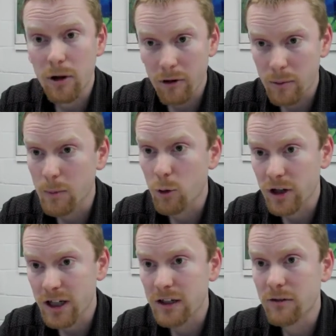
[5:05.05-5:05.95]
whether it be
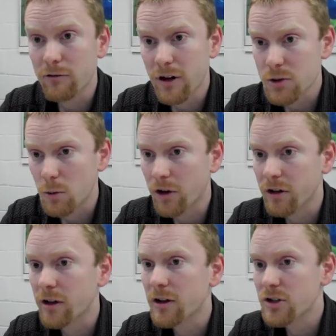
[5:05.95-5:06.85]
marine,
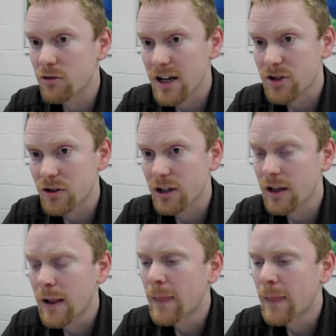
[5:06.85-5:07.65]
freshwater, terrestrial,